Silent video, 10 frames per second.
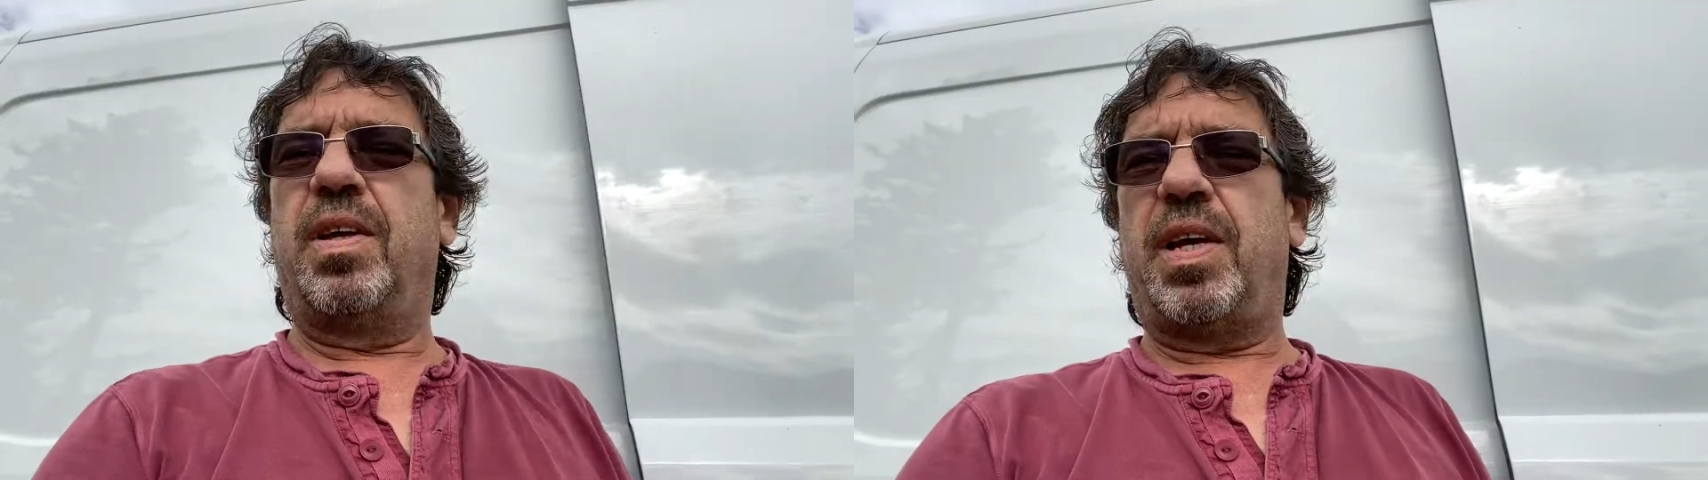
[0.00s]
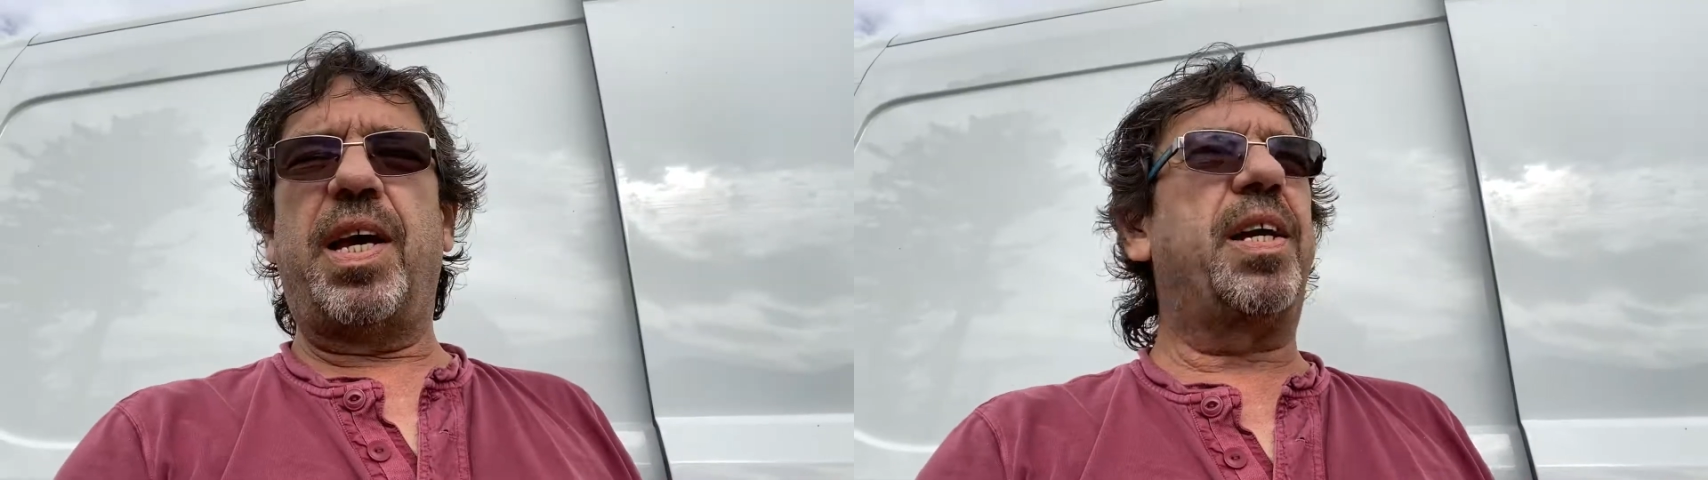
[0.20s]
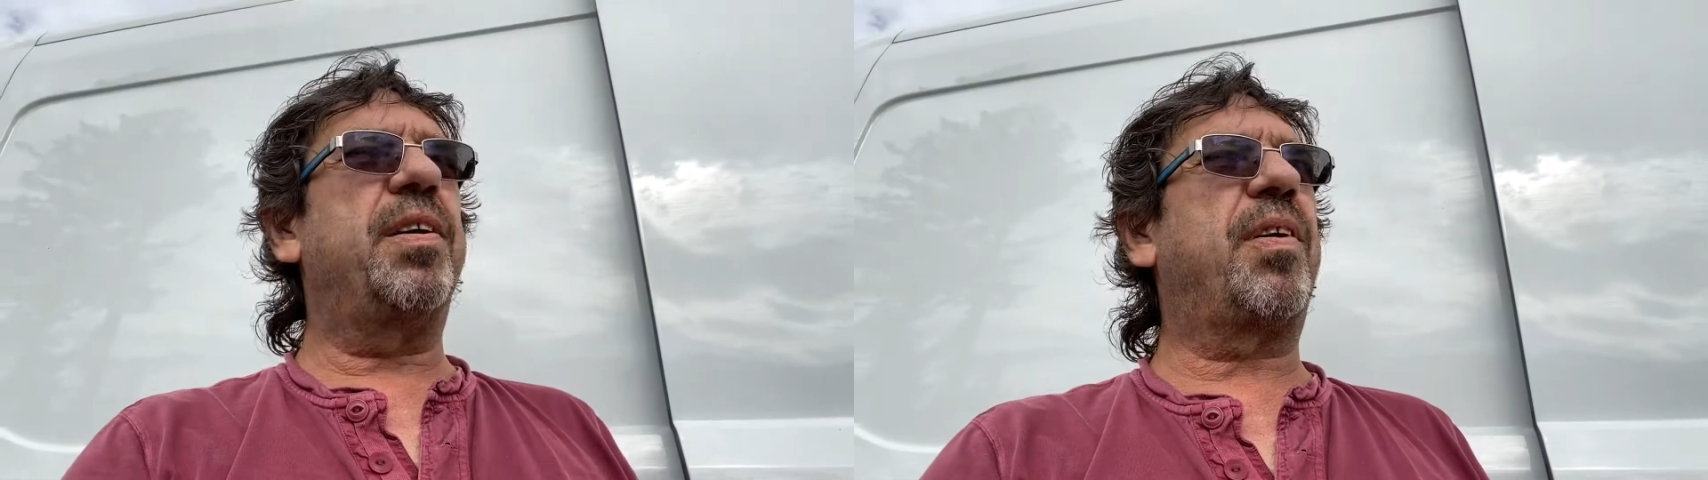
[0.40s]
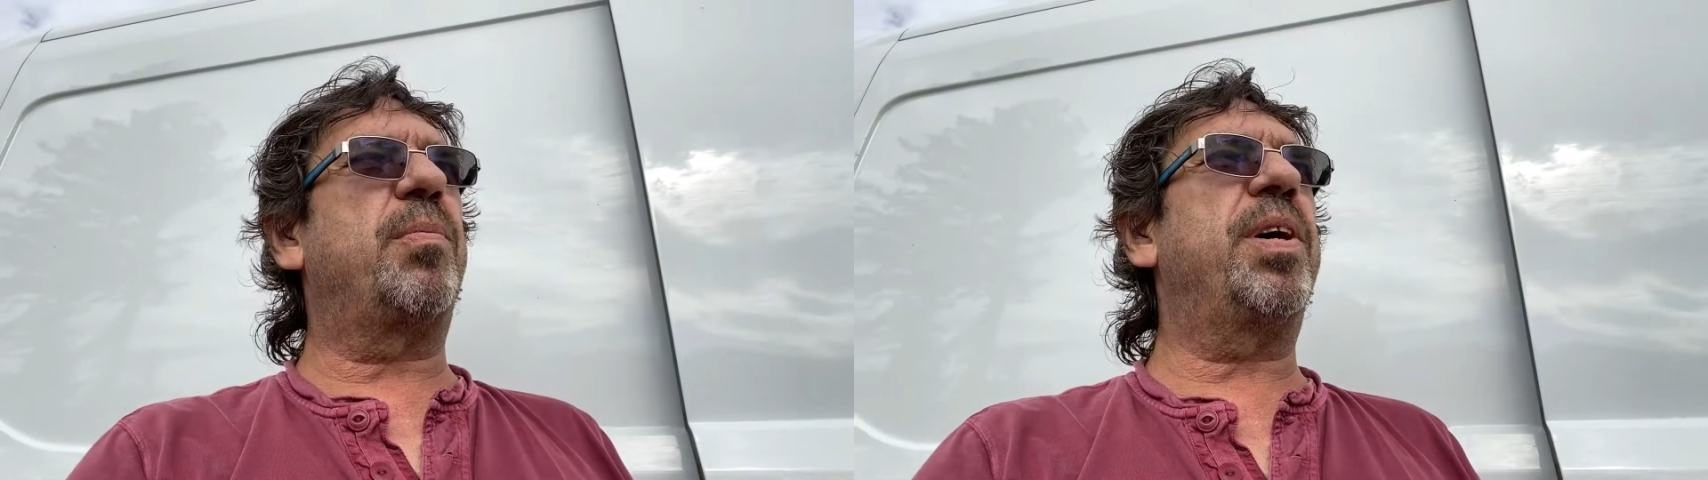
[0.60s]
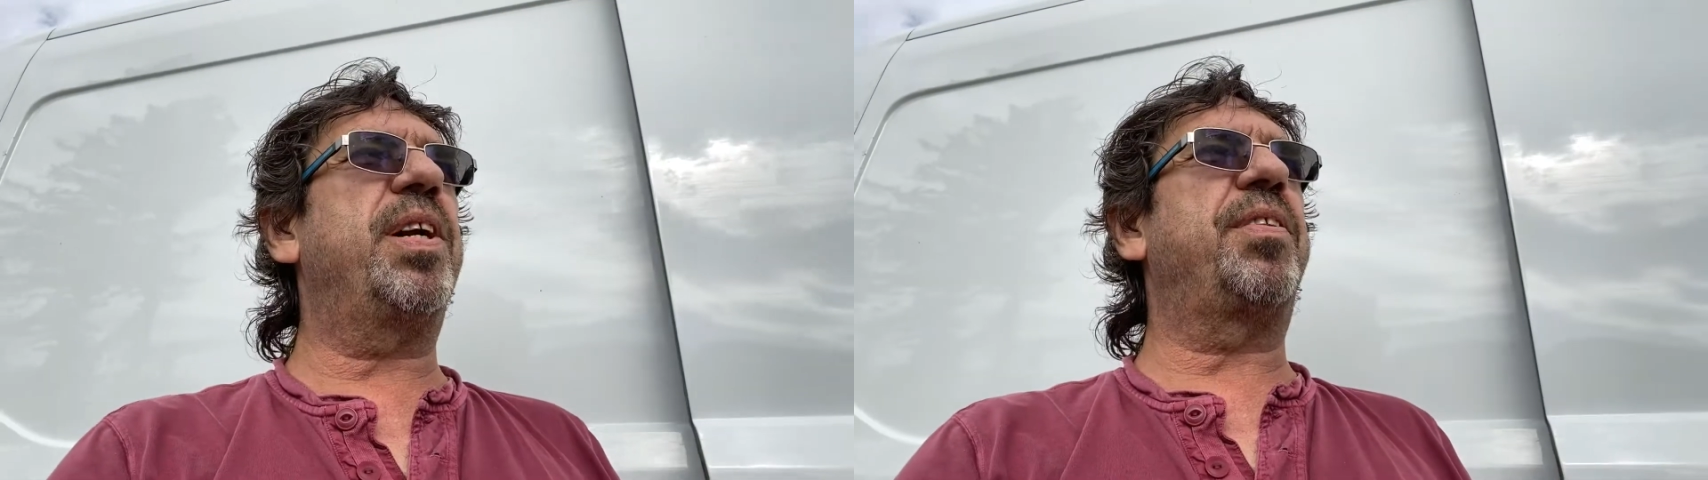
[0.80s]
And if I'm
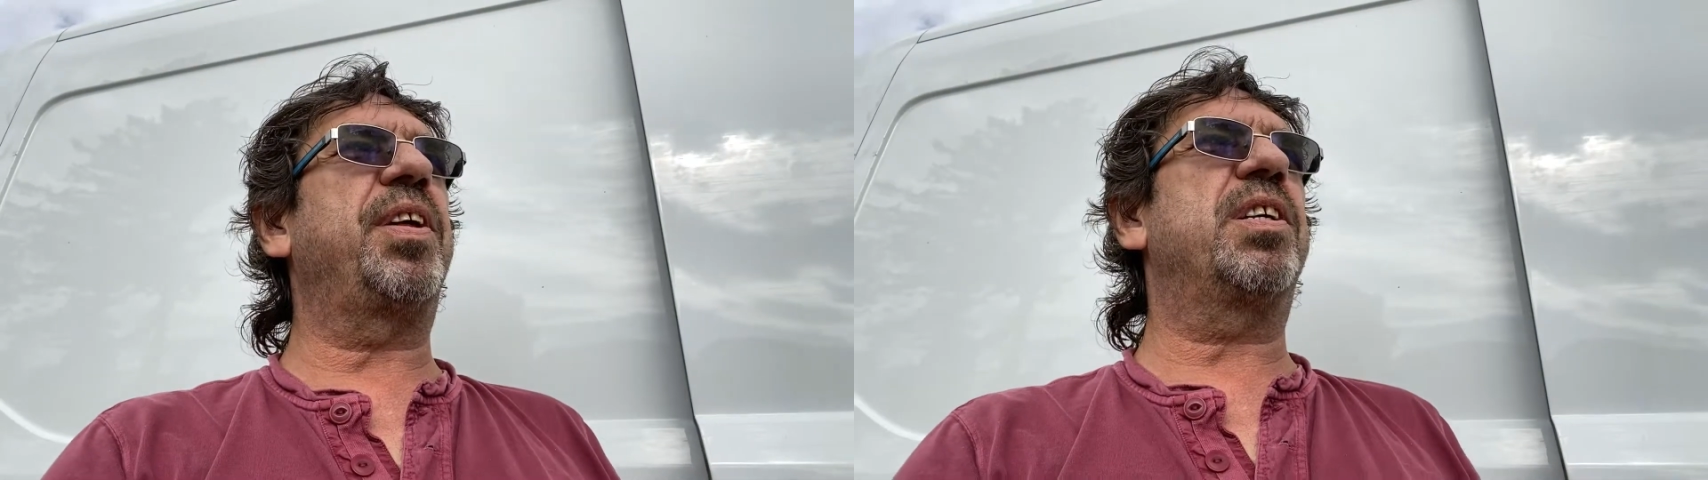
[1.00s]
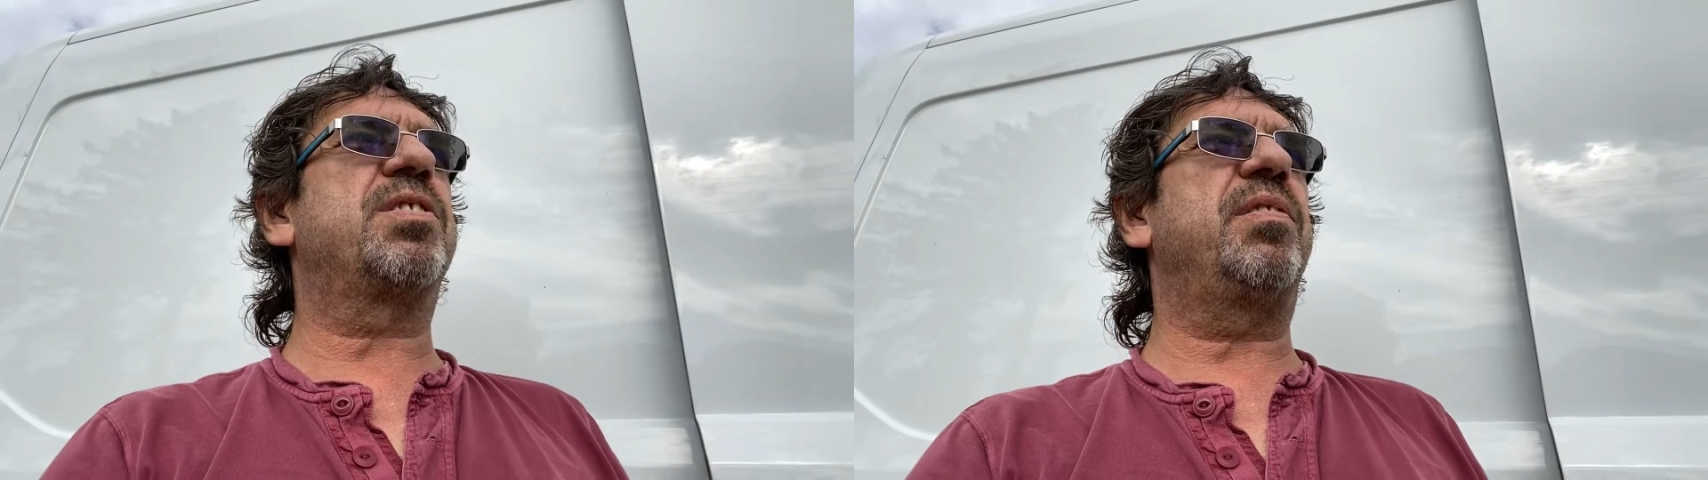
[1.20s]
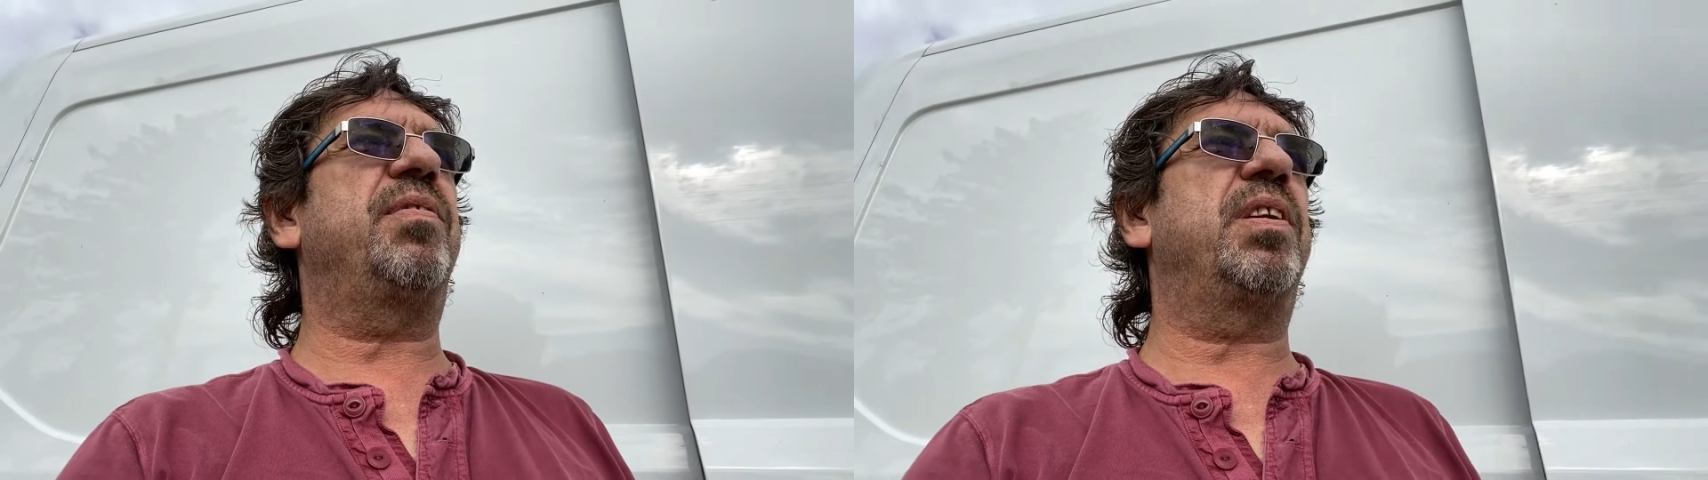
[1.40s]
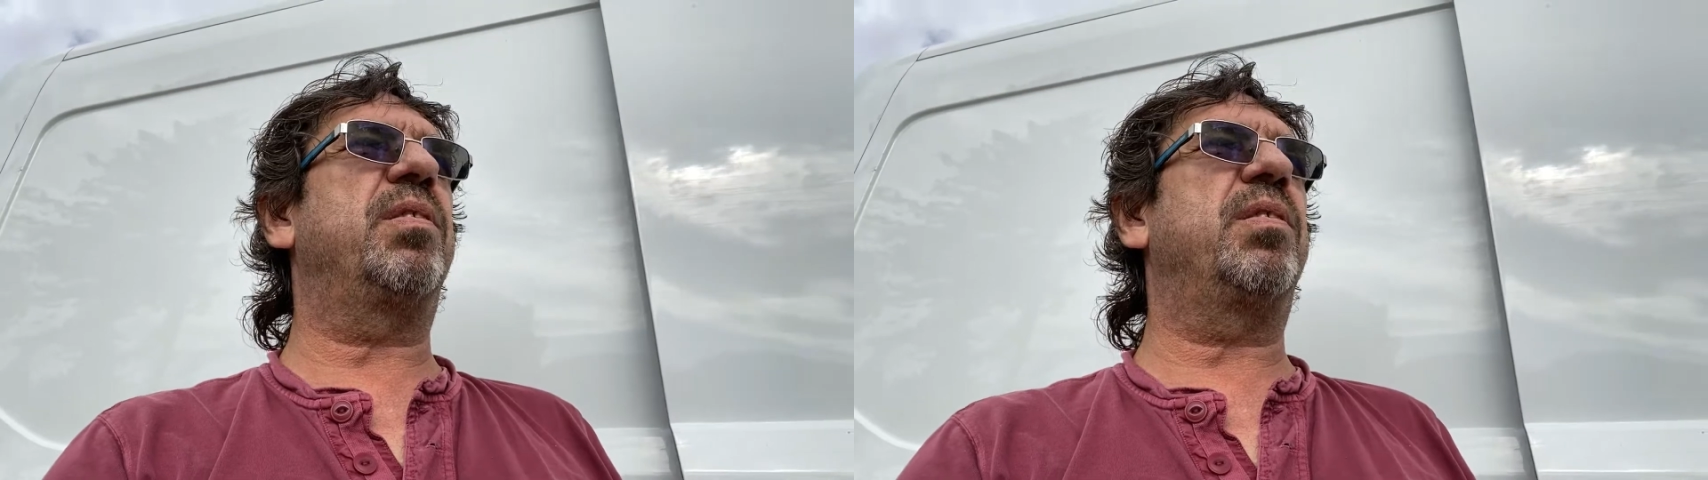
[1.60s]
right, I think it's even